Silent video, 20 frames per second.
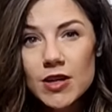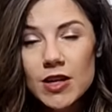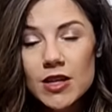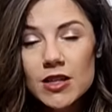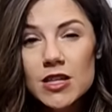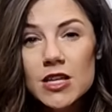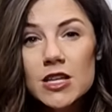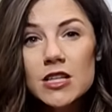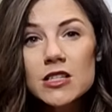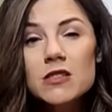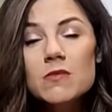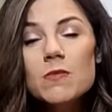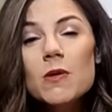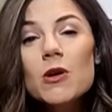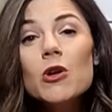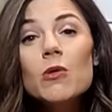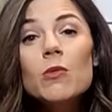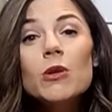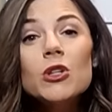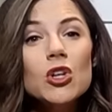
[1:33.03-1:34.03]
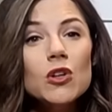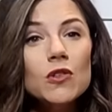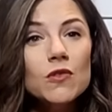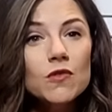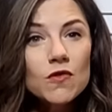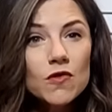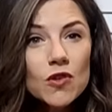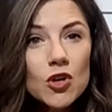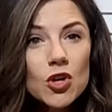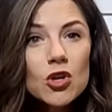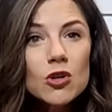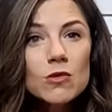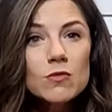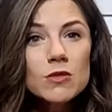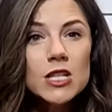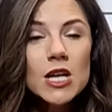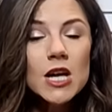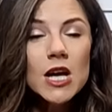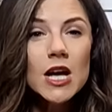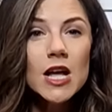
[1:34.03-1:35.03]
and the experiment
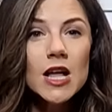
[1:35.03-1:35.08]
confirmed